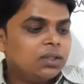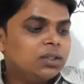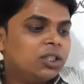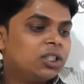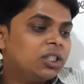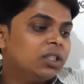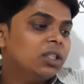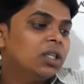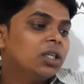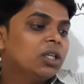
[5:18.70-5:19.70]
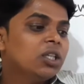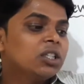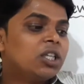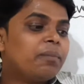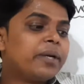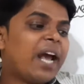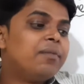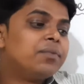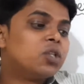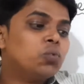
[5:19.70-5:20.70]
Just see.
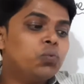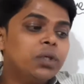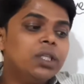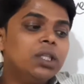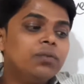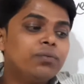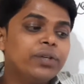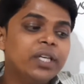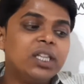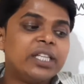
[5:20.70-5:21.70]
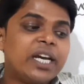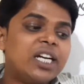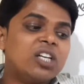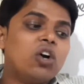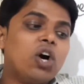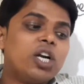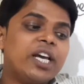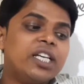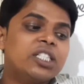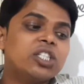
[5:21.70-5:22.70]
Sometimes we feel that God
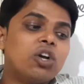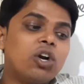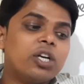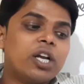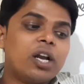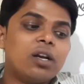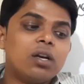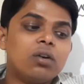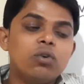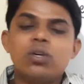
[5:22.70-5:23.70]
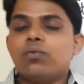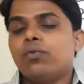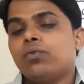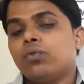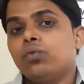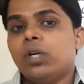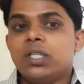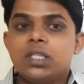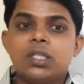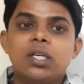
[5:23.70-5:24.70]
has not done good to
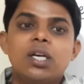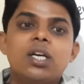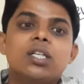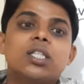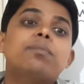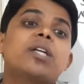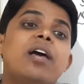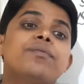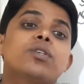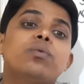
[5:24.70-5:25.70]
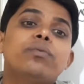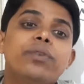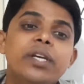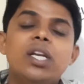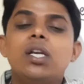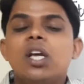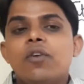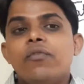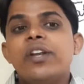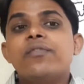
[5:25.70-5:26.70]
us. Sometimes we feel
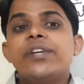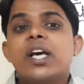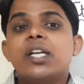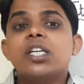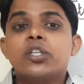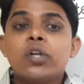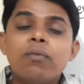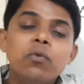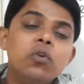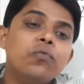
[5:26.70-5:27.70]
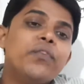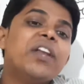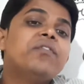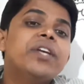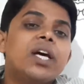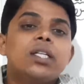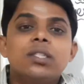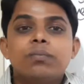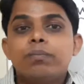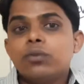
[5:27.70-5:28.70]
when we are in trouble, when we are
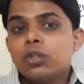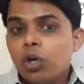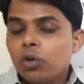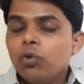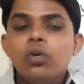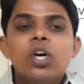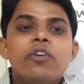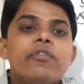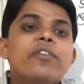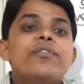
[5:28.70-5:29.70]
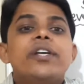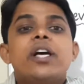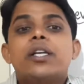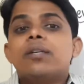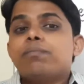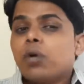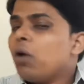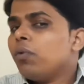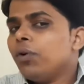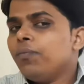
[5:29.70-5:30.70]
in sorrow, when we are in
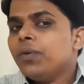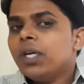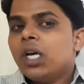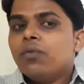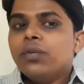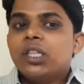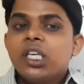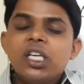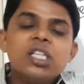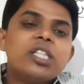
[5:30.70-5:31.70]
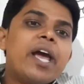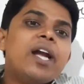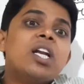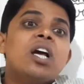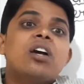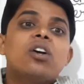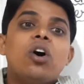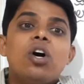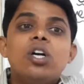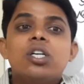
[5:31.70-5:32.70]
problem, we think that
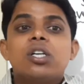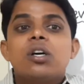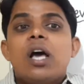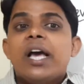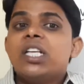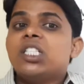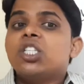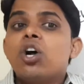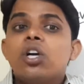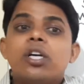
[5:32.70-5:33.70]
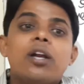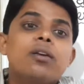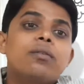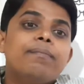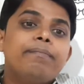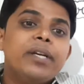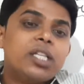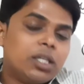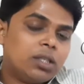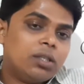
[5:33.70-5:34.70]
God has not done
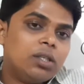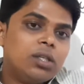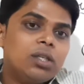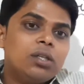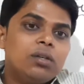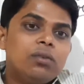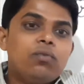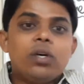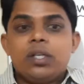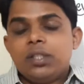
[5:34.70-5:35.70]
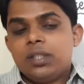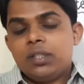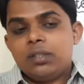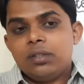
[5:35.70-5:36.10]
better for us.